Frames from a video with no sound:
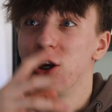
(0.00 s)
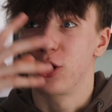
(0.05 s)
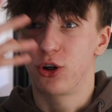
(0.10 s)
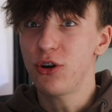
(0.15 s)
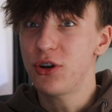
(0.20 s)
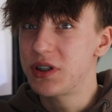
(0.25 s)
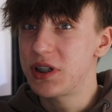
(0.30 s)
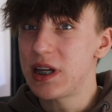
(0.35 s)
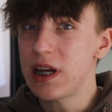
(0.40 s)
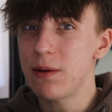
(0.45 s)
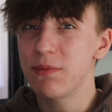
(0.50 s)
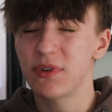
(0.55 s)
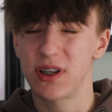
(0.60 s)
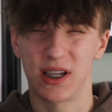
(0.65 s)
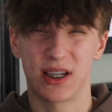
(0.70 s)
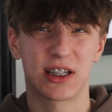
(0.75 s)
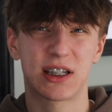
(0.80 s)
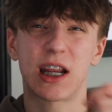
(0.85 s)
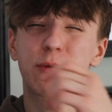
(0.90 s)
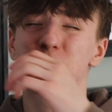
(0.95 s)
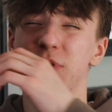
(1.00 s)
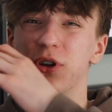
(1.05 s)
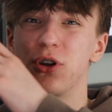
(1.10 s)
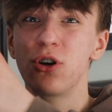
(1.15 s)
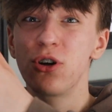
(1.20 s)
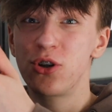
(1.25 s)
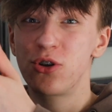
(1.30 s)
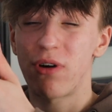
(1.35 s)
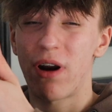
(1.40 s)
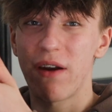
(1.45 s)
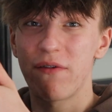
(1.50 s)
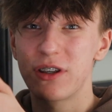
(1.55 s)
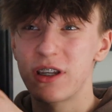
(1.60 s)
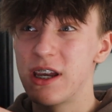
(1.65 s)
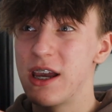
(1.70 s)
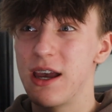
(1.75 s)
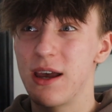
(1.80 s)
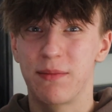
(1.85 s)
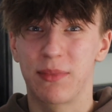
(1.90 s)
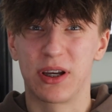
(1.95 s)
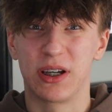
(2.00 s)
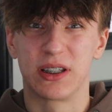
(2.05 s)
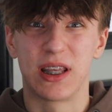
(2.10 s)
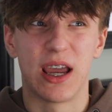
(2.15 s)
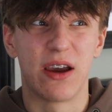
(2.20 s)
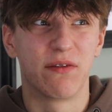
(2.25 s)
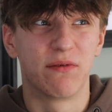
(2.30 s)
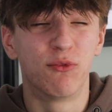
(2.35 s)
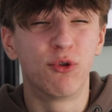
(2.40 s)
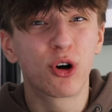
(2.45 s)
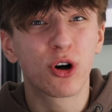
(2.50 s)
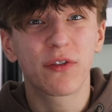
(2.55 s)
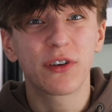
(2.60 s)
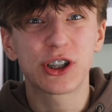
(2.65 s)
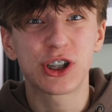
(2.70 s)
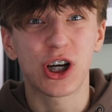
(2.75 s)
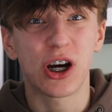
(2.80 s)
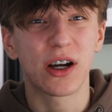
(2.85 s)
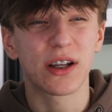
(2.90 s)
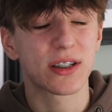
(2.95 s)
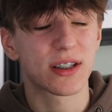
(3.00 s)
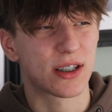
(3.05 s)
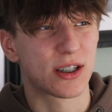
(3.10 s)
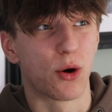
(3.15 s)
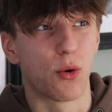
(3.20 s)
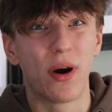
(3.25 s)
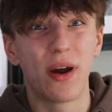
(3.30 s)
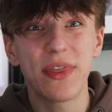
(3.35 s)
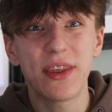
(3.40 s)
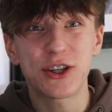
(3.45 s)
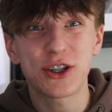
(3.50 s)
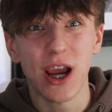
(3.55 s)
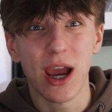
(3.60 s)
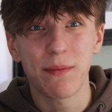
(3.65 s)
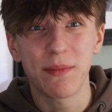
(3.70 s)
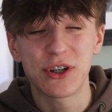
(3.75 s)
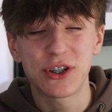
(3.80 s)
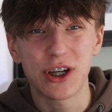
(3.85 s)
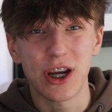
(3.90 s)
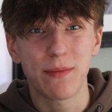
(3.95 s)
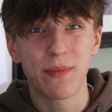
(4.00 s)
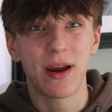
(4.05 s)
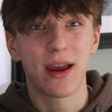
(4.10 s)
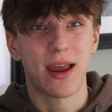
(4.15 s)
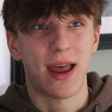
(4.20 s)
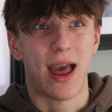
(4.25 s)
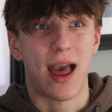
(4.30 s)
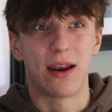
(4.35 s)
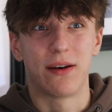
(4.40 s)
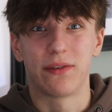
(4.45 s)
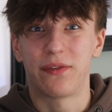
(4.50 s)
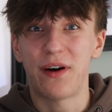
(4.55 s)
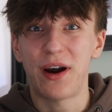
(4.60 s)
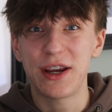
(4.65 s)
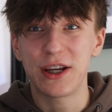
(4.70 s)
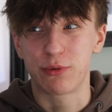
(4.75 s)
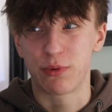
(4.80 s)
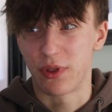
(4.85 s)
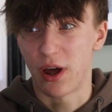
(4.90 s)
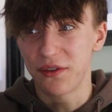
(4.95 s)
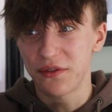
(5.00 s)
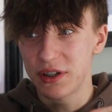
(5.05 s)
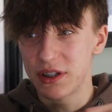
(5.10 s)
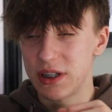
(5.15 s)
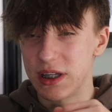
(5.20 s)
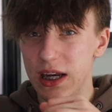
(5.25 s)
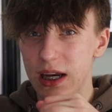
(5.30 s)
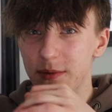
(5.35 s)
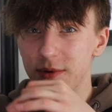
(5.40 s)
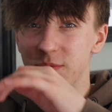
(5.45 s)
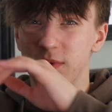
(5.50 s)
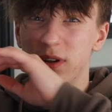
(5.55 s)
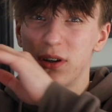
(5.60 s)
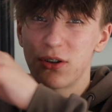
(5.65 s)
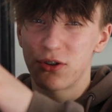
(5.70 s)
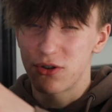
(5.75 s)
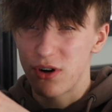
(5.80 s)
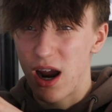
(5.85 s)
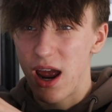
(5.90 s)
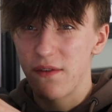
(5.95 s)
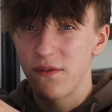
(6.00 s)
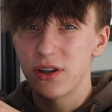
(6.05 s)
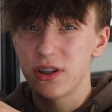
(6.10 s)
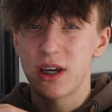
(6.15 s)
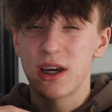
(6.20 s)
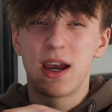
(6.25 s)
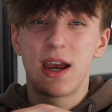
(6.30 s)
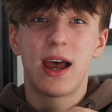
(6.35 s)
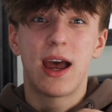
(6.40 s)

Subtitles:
Good teams stick with good drivers because they have more of a chance to win the championship and fight with other teams with good drivers.